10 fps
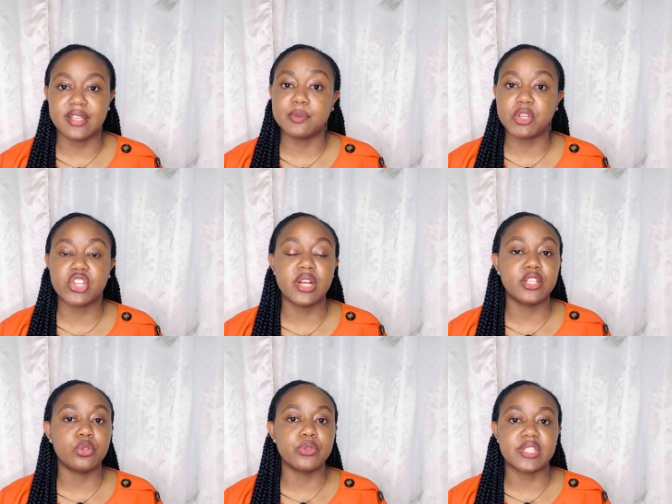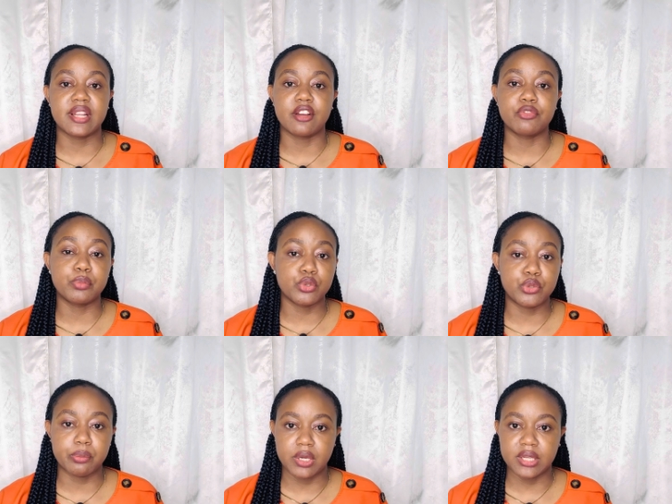especially those that have put
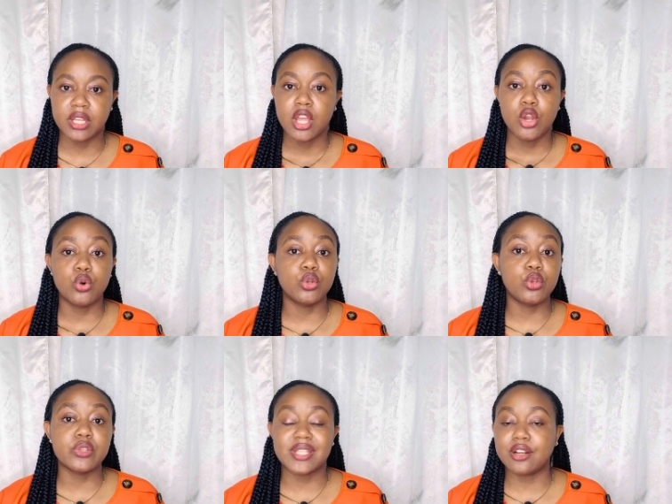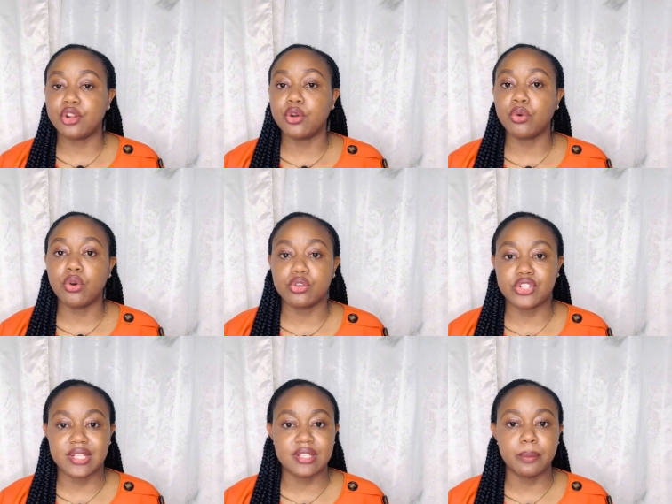to bed or those that are on
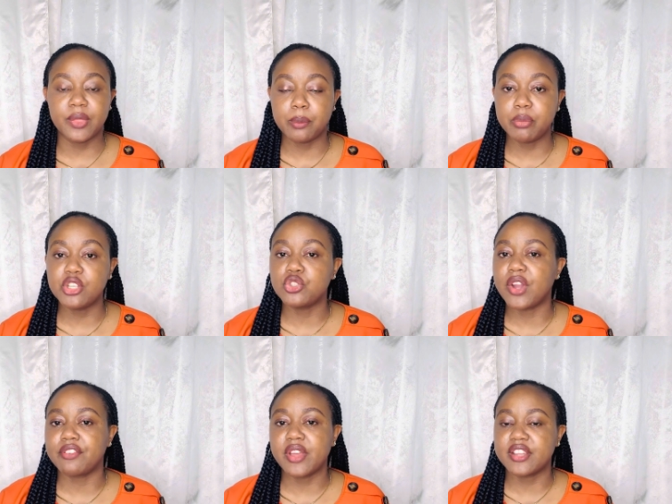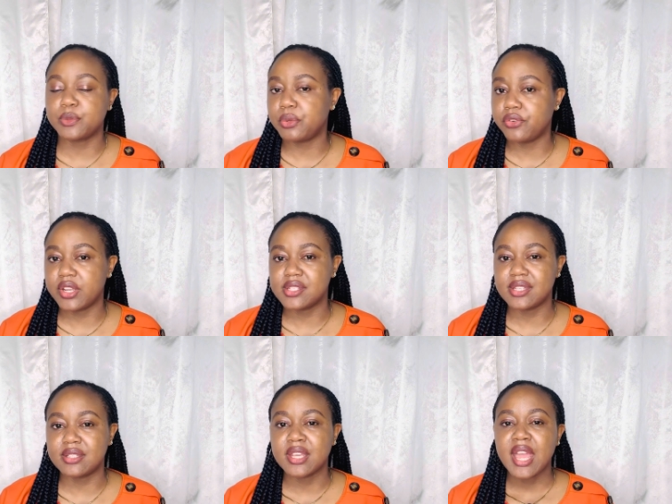contraceptive pills, you have
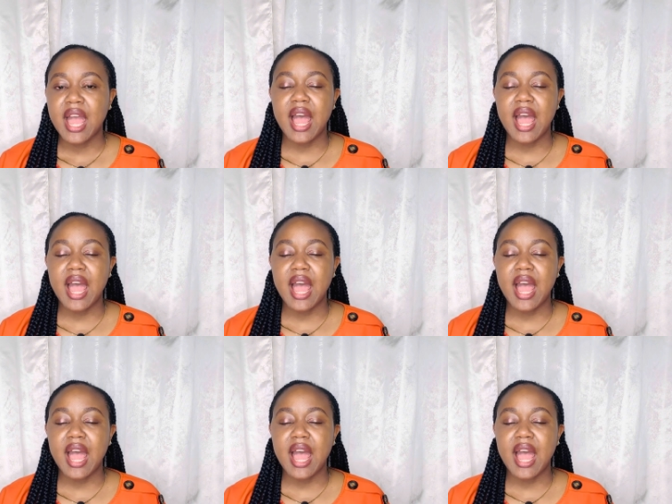experienced this.